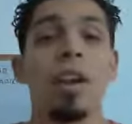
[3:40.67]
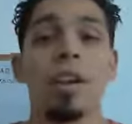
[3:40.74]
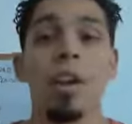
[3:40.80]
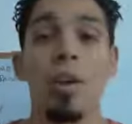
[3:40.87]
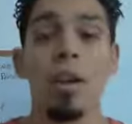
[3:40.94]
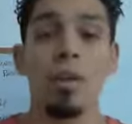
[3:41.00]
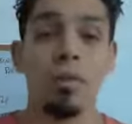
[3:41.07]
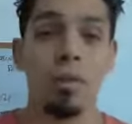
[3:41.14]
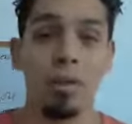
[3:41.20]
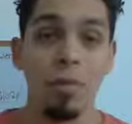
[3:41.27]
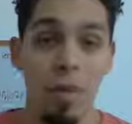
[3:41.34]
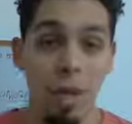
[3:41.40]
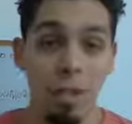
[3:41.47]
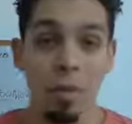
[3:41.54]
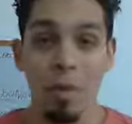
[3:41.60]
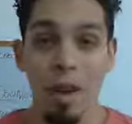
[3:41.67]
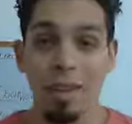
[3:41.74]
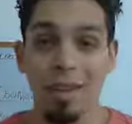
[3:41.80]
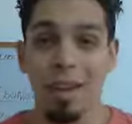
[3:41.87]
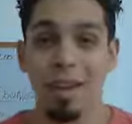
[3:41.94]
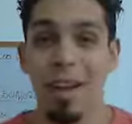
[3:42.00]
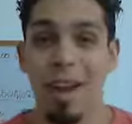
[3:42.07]
going over to
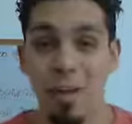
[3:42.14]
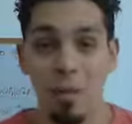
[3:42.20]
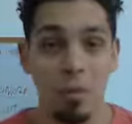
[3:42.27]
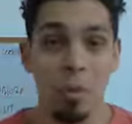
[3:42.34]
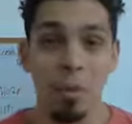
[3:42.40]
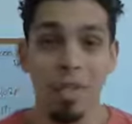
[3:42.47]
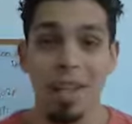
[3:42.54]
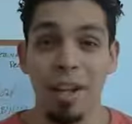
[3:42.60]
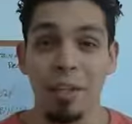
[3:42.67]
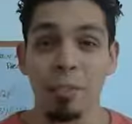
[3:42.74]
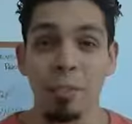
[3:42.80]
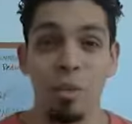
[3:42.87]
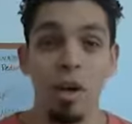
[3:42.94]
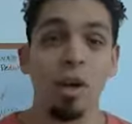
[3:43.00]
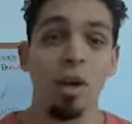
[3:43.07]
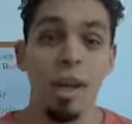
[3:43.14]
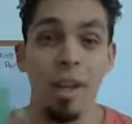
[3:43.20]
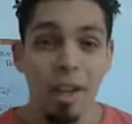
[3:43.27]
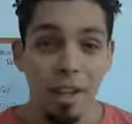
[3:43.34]
ventobot.com/book.